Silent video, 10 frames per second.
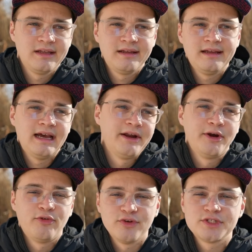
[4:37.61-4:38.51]
I don't
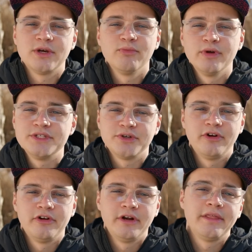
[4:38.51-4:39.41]
know, for some reason
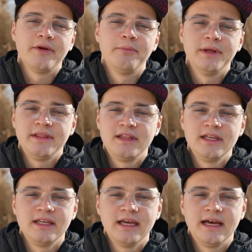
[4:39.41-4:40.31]
or another, but
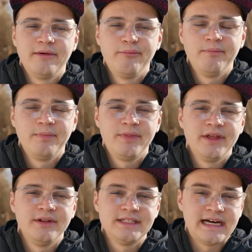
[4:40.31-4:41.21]
the
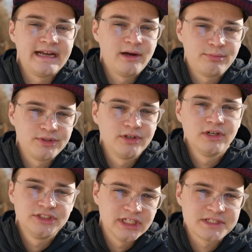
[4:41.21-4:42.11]
diopter
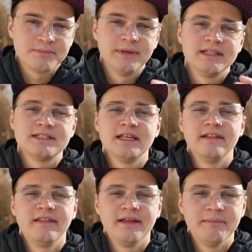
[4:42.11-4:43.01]
adjustments
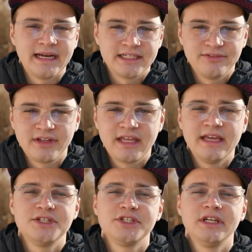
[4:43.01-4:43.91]
and the
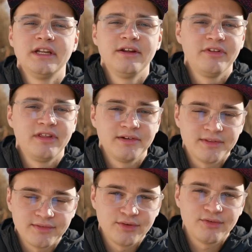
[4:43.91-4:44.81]
magnification and everything of
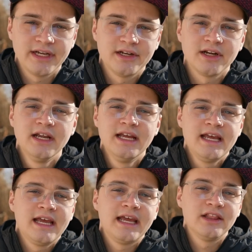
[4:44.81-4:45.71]
the viewfinder,
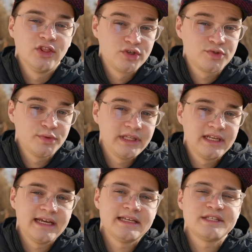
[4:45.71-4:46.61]
it looks really
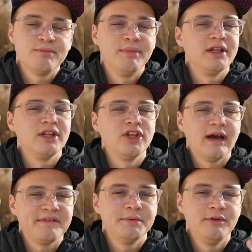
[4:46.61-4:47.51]
nice, but you
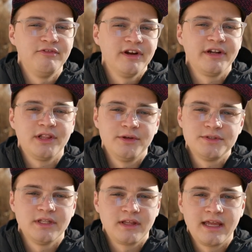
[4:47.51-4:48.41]
have to be very close
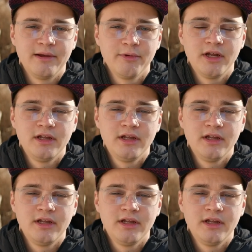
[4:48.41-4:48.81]
to the camera.